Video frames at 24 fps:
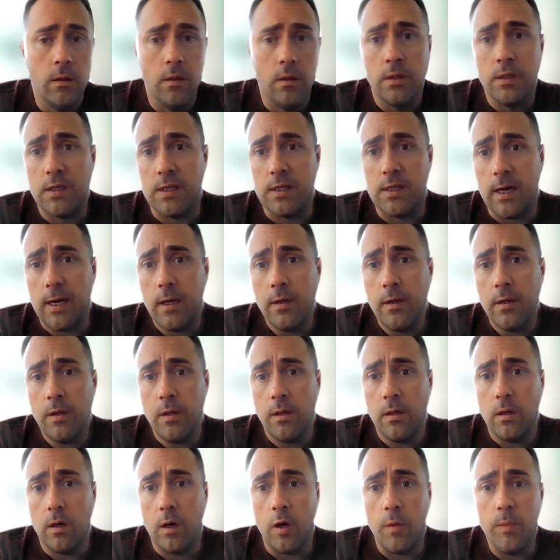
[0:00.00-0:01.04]
Second,
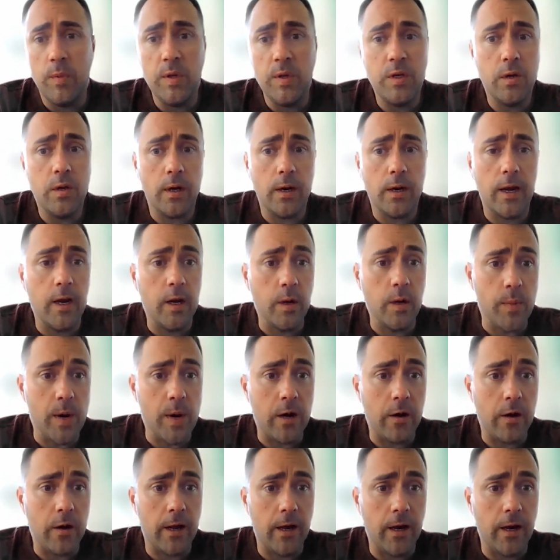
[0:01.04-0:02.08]
I'll be talking
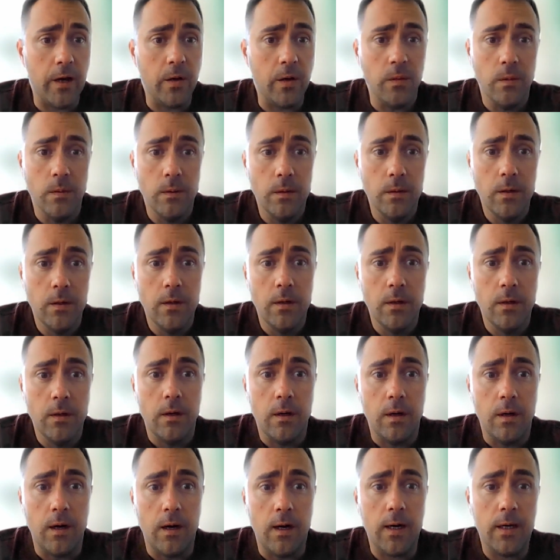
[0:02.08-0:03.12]
about how,
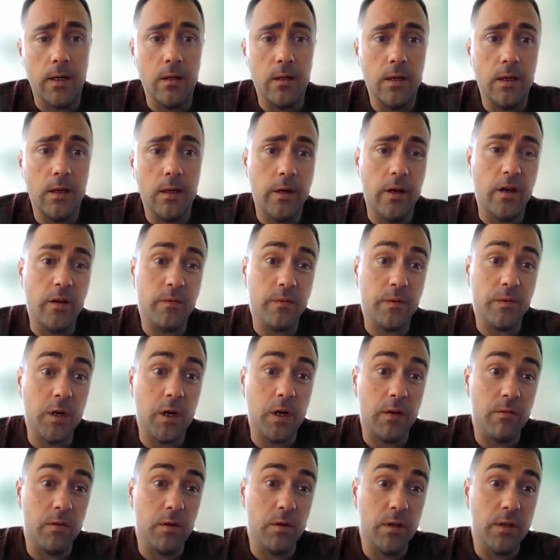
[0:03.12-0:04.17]
oddly enough,
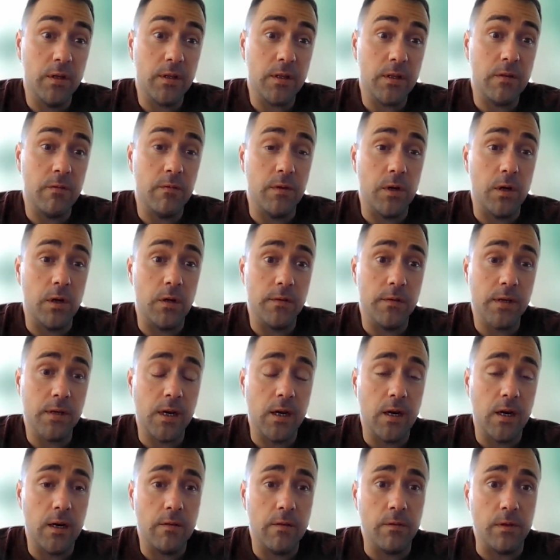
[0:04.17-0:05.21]
governance involves
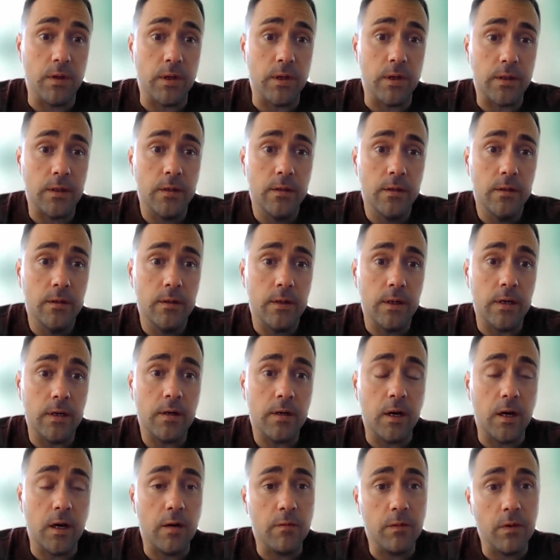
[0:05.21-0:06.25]
conflict, and
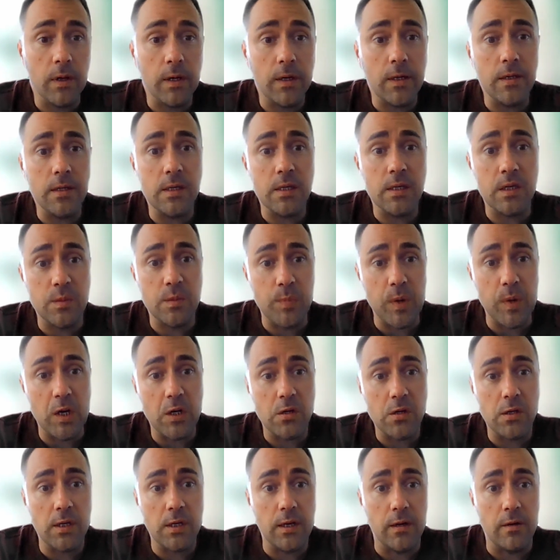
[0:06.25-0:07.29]
conflict is
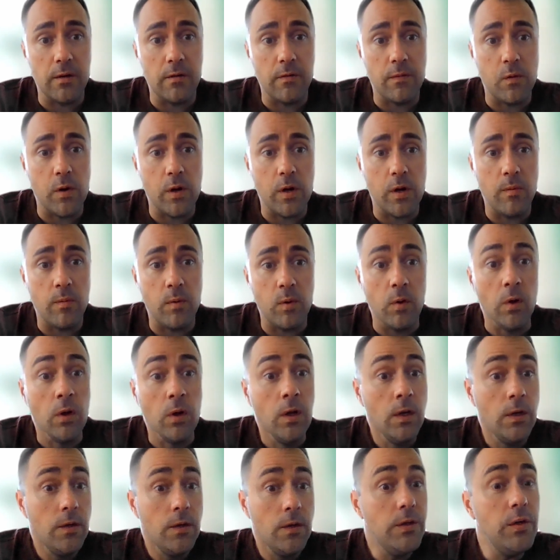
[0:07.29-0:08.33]
especially unavoidable
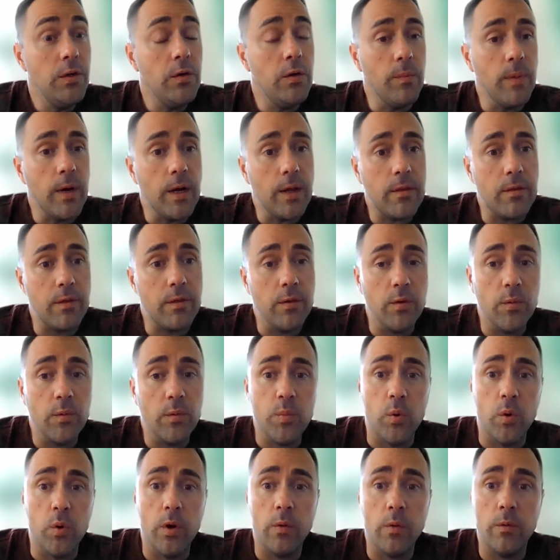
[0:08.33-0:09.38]
due to my third
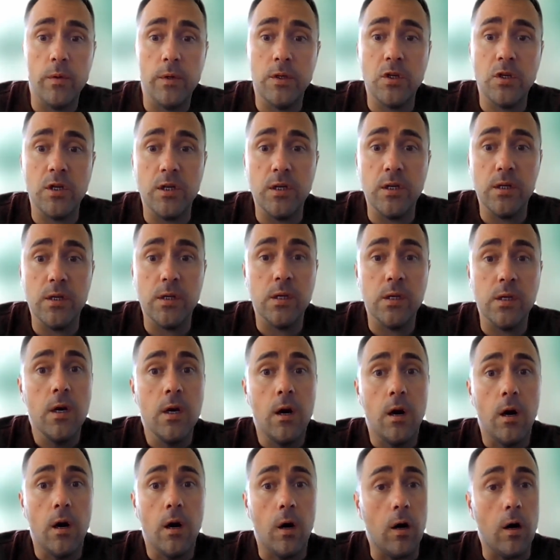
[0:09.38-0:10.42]
point, which is
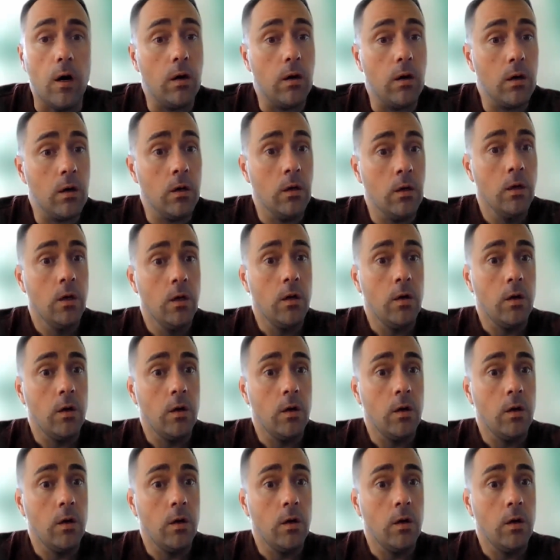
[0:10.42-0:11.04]
our